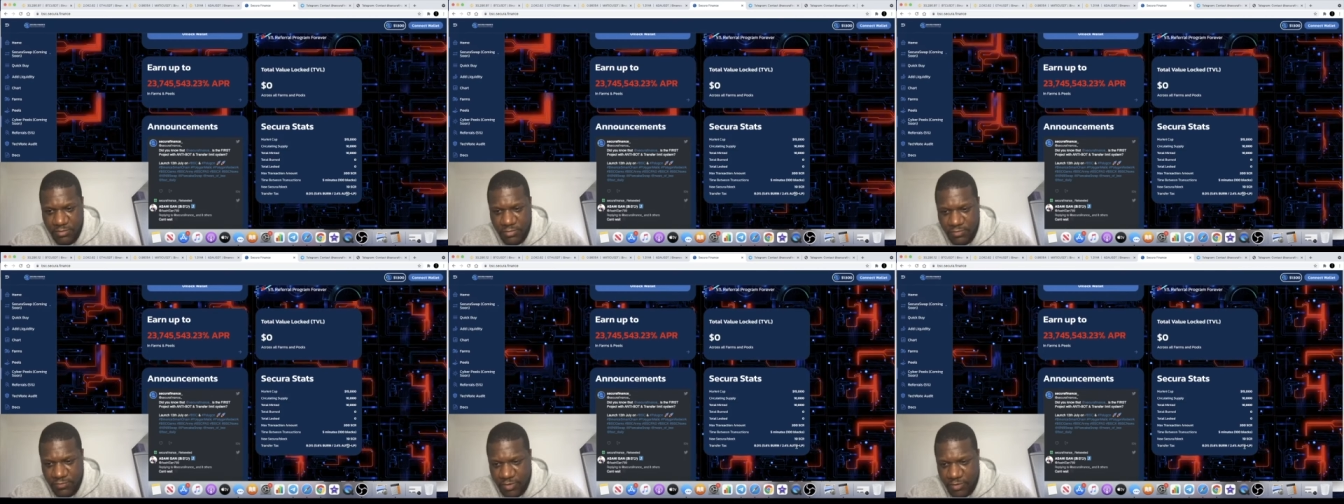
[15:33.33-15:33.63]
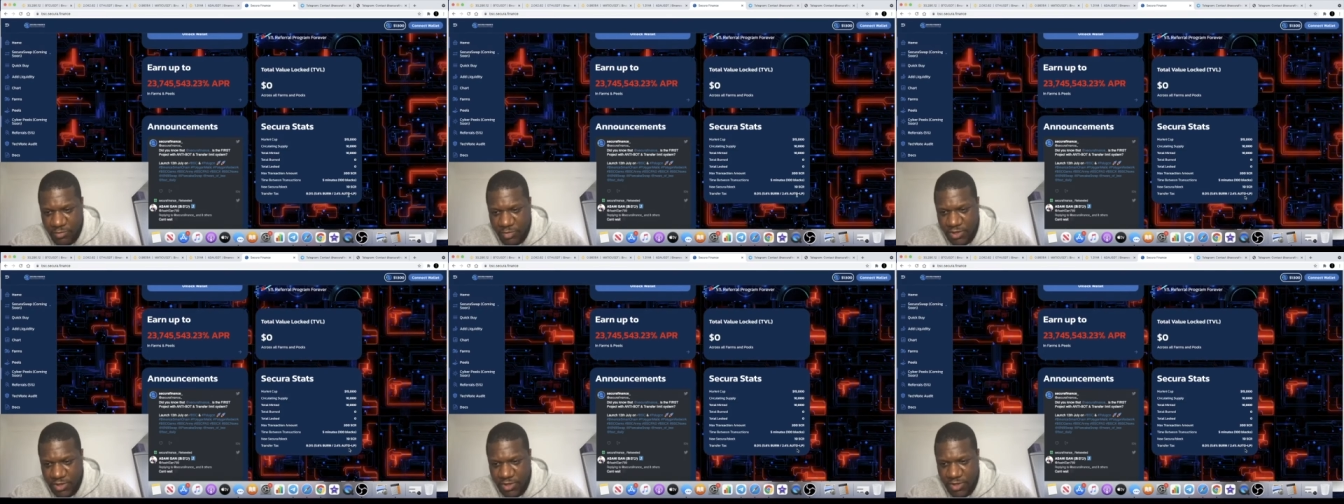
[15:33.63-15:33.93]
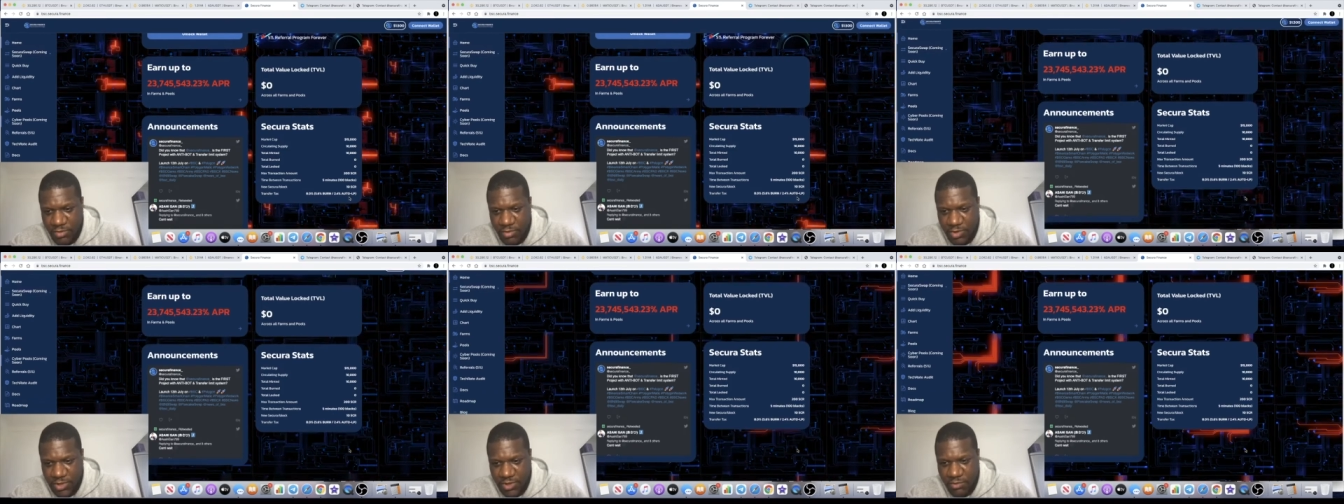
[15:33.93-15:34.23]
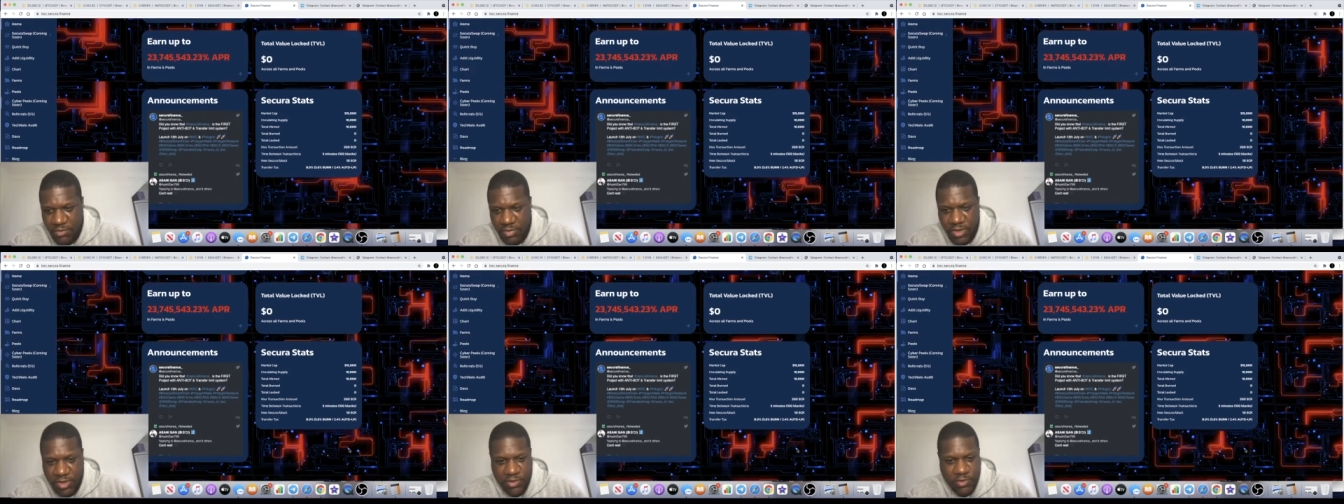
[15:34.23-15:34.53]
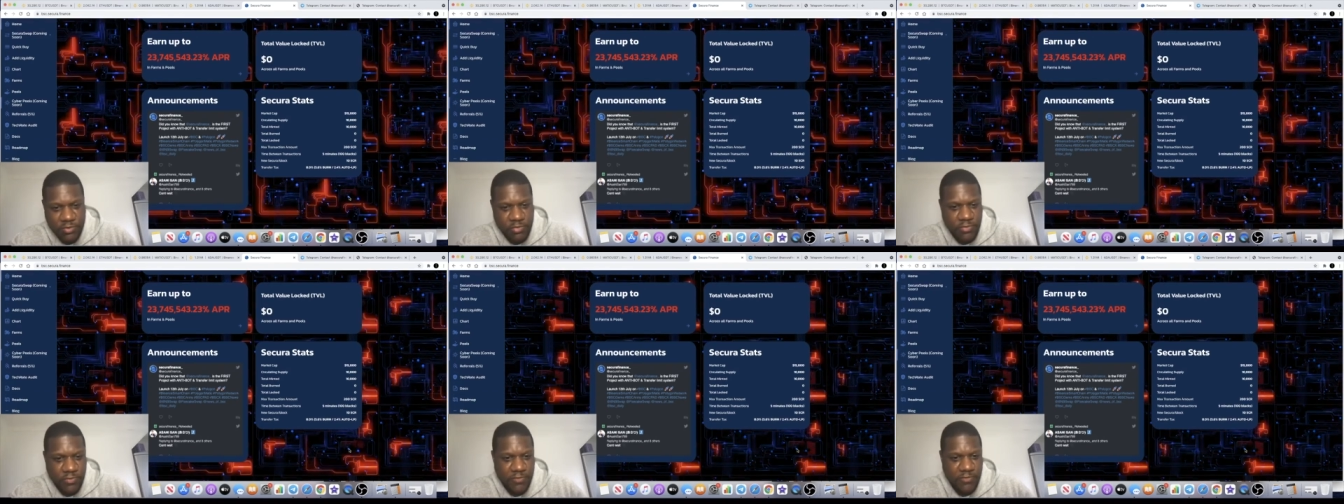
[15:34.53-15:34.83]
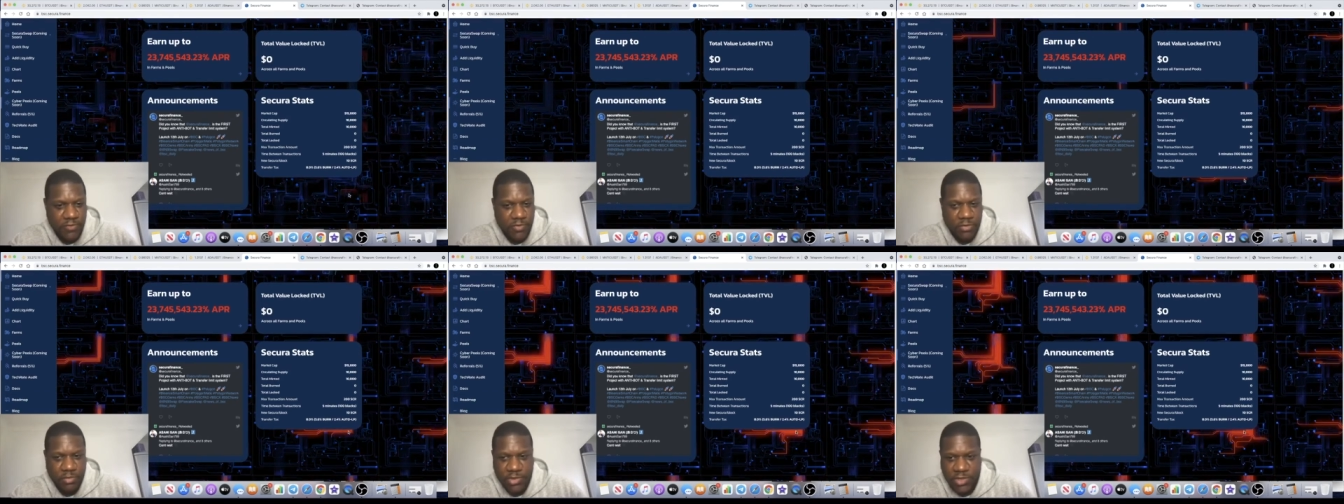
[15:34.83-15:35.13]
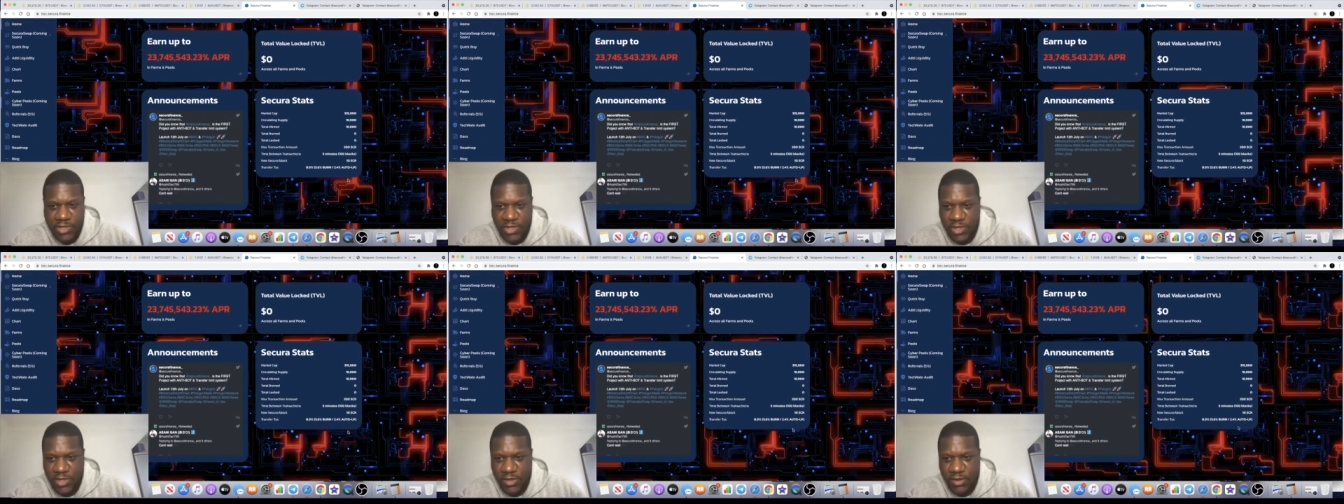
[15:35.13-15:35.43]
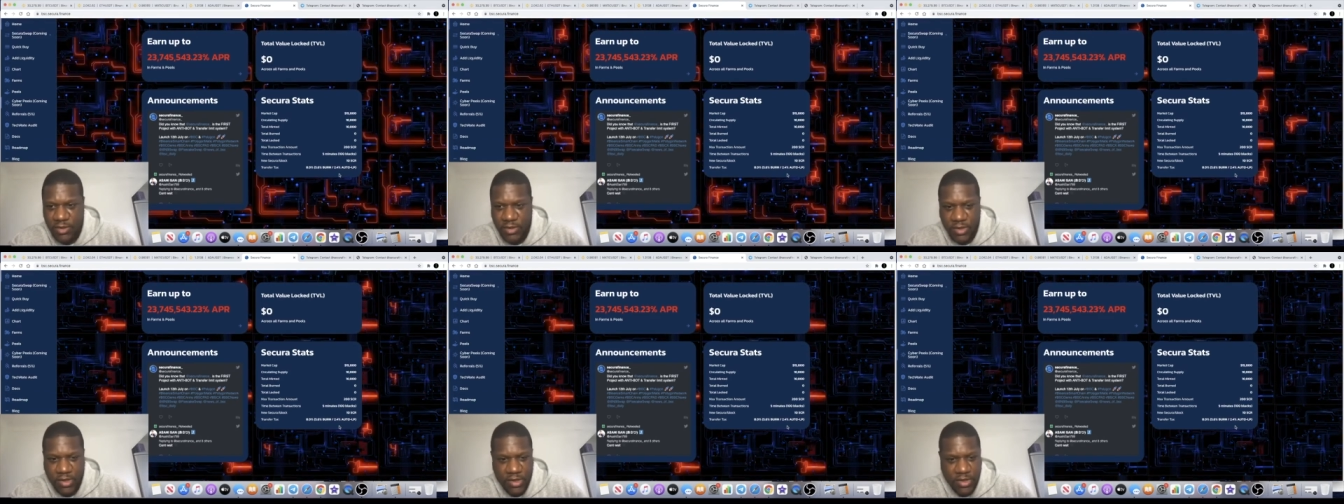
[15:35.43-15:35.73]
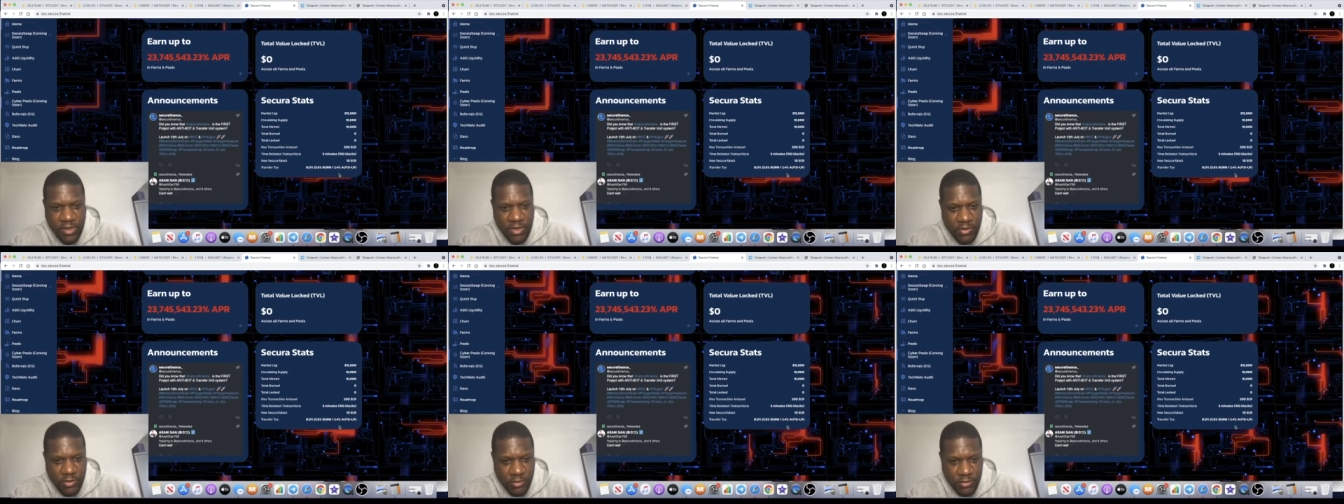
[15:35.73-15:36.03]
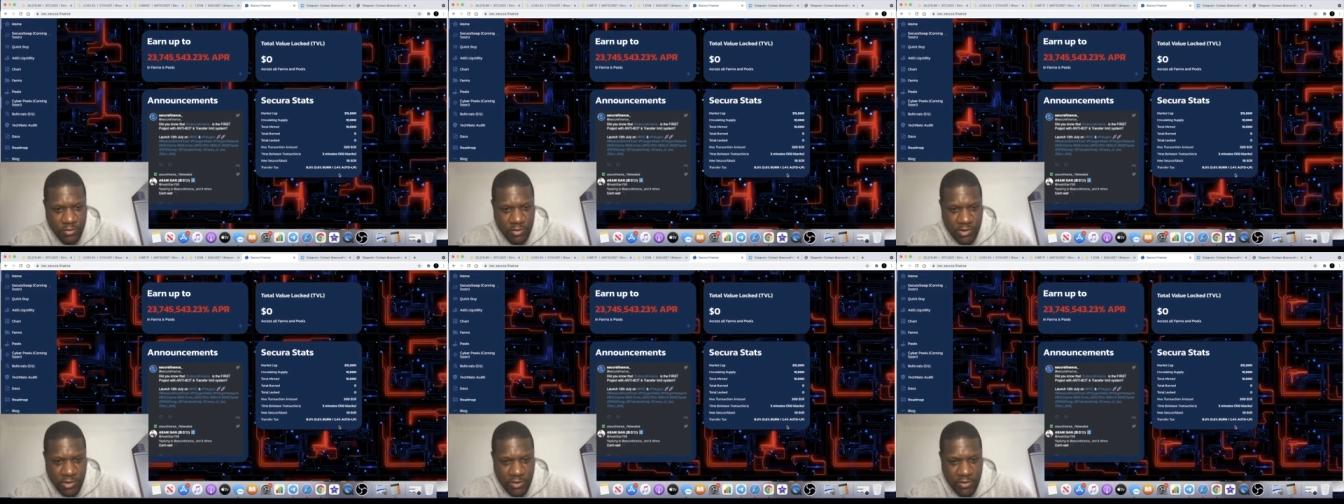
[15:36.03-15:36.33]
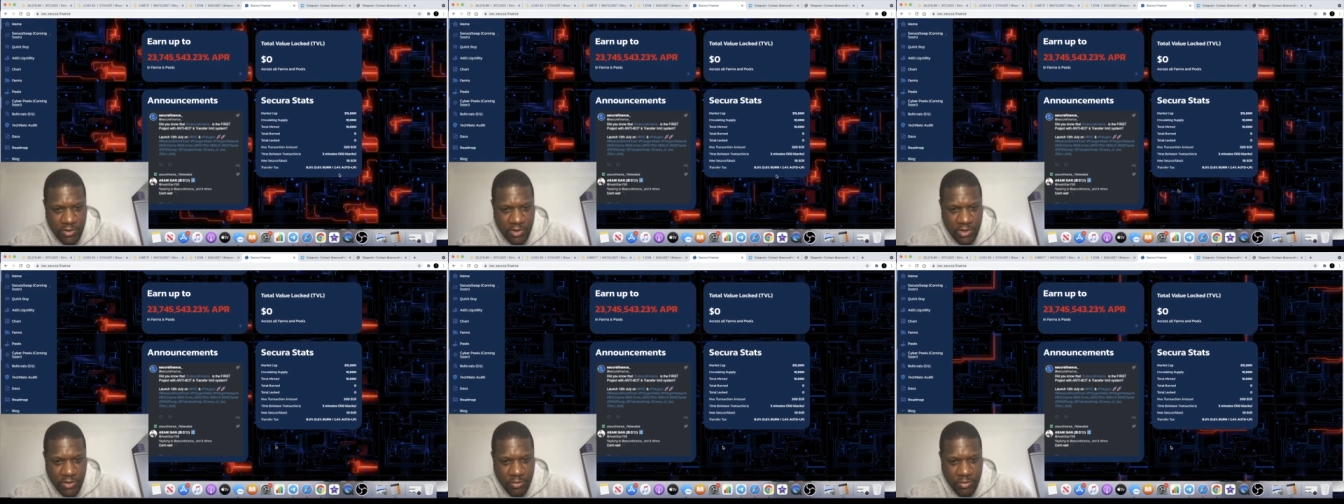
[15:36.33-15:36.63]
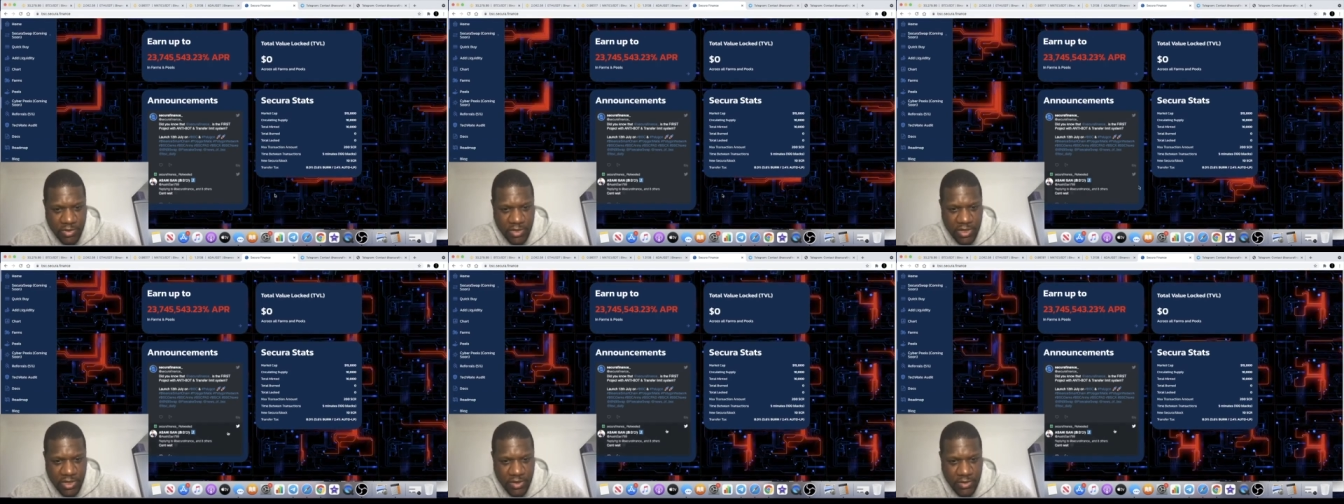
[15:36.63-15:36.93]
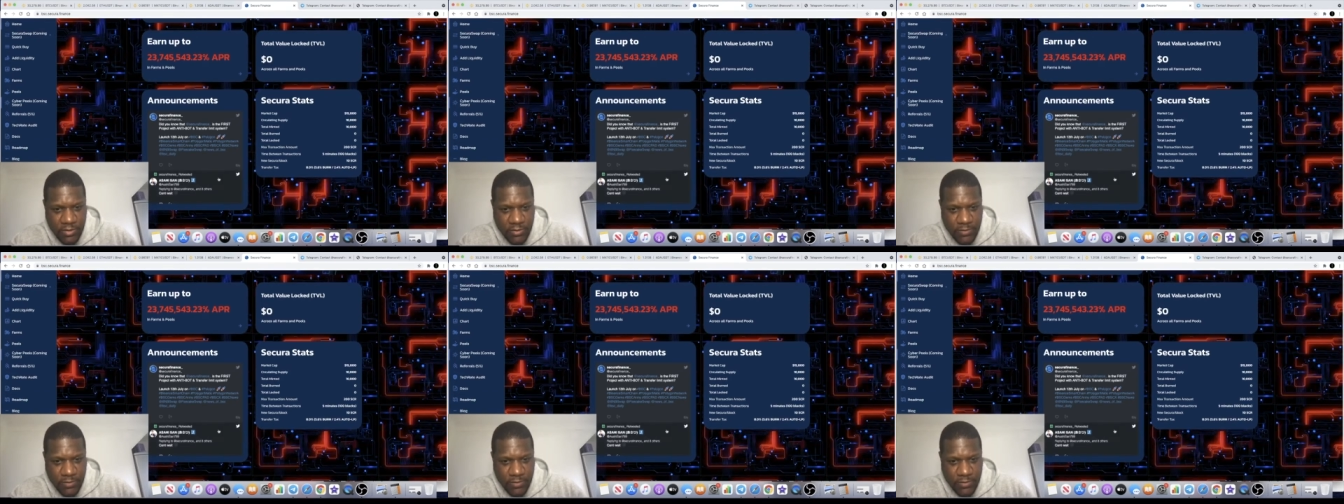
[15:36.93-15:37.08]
5.6%, burn 2.4%, auto LP.